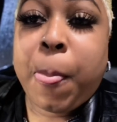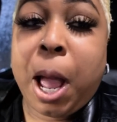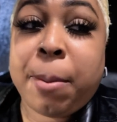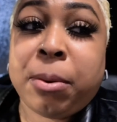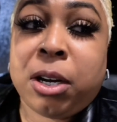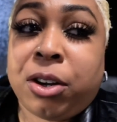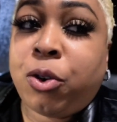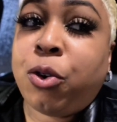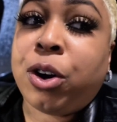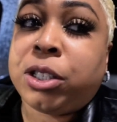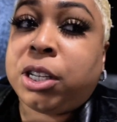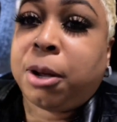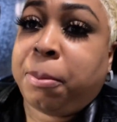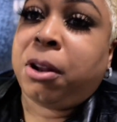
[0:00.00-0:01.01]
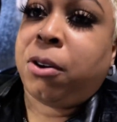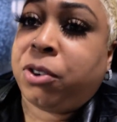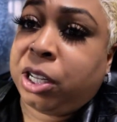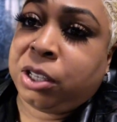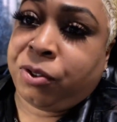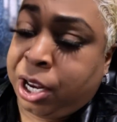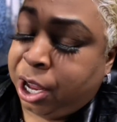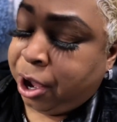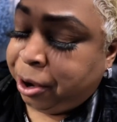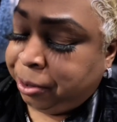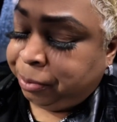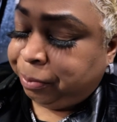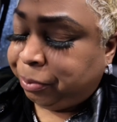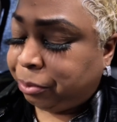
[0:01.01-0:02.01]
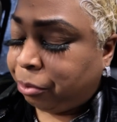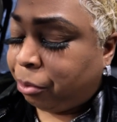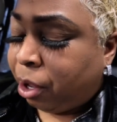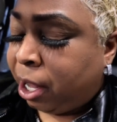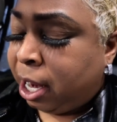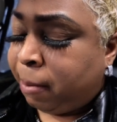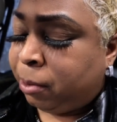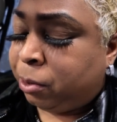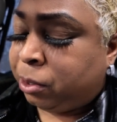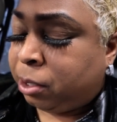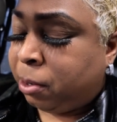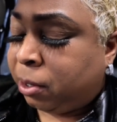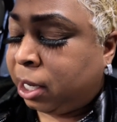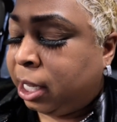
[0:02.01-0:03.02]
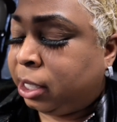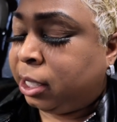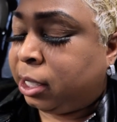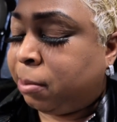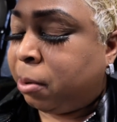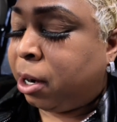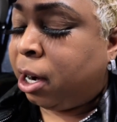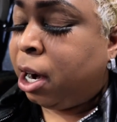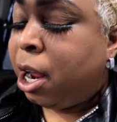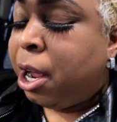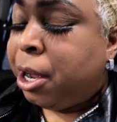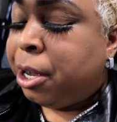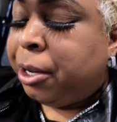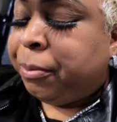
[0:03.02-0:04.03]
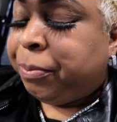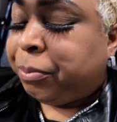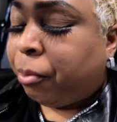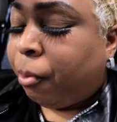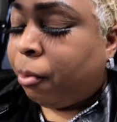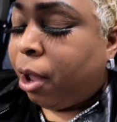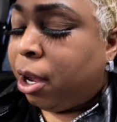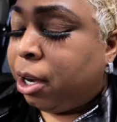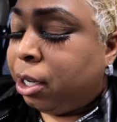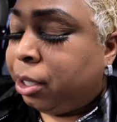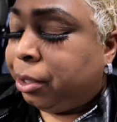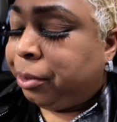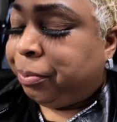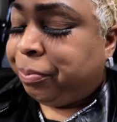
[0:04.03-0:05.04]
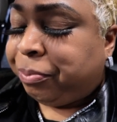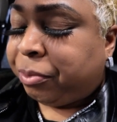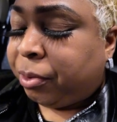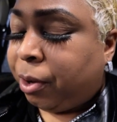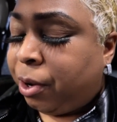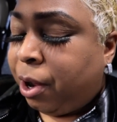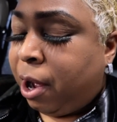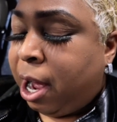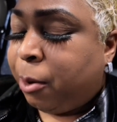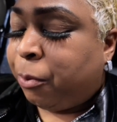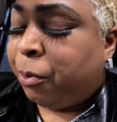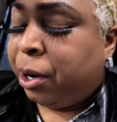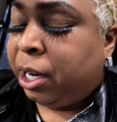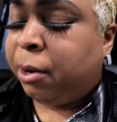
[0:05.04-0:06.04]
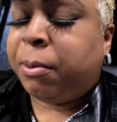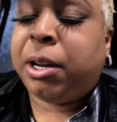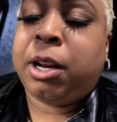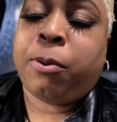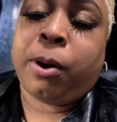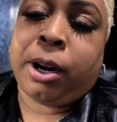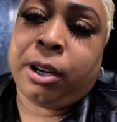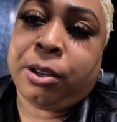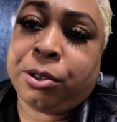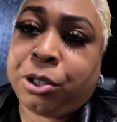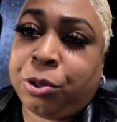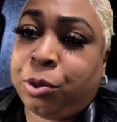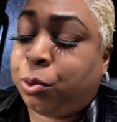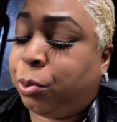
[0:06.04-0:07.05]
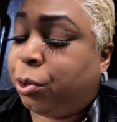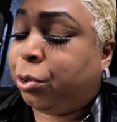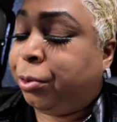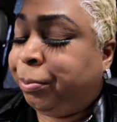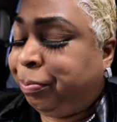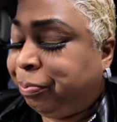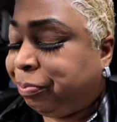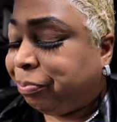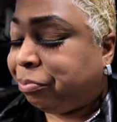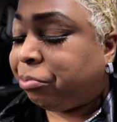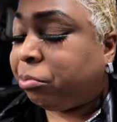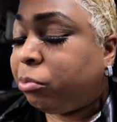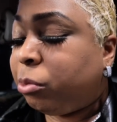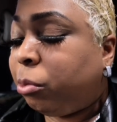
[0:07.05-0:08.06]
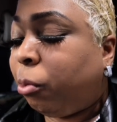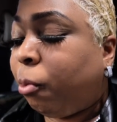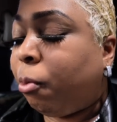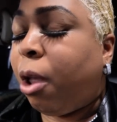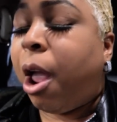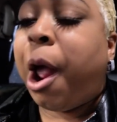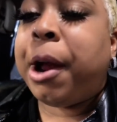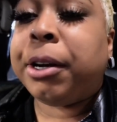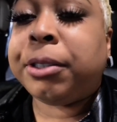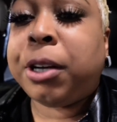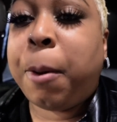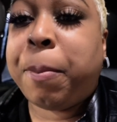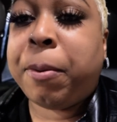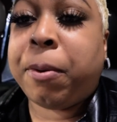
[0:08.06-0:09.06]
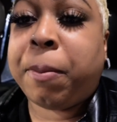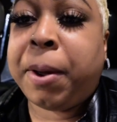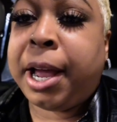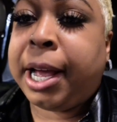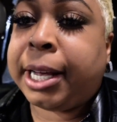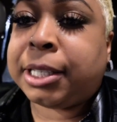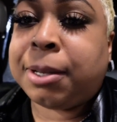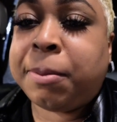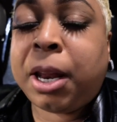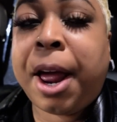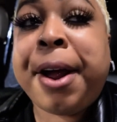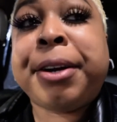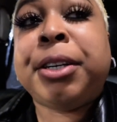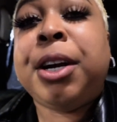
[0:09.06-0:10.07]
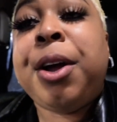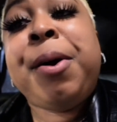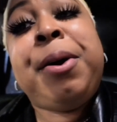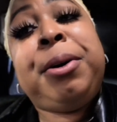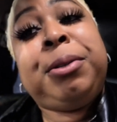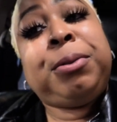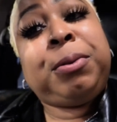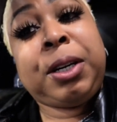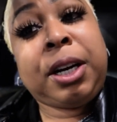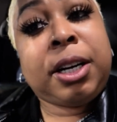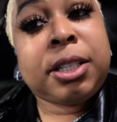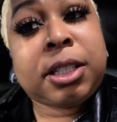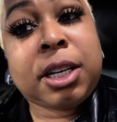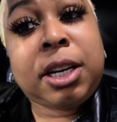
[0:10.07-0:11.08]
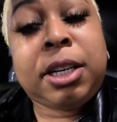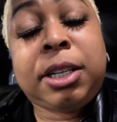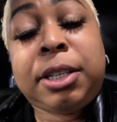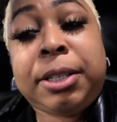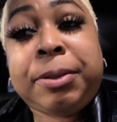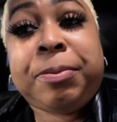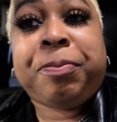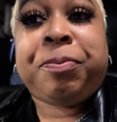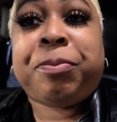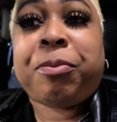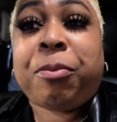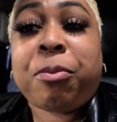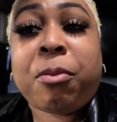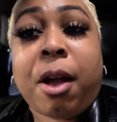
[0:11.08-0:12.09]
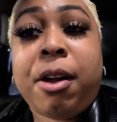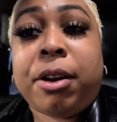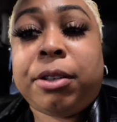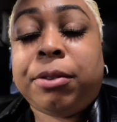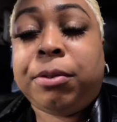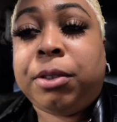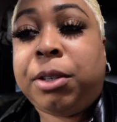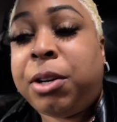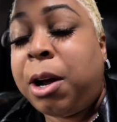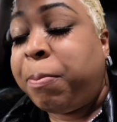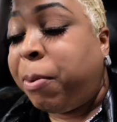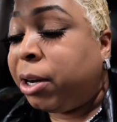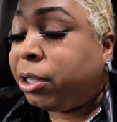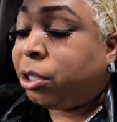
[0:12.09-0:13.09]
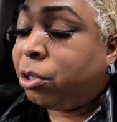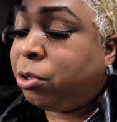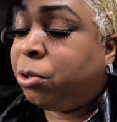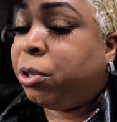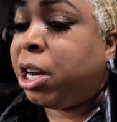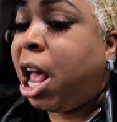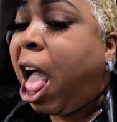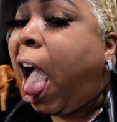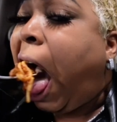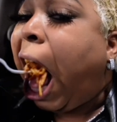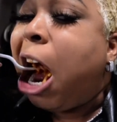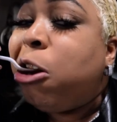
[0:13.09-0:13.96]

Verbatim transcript: I'm gonna of course upload this video and I'm gonna do some more content tomorrow. Um, yeah, I'm really, really working on Juice Room. I don't know, people been asking me like, where's the um you know part two that I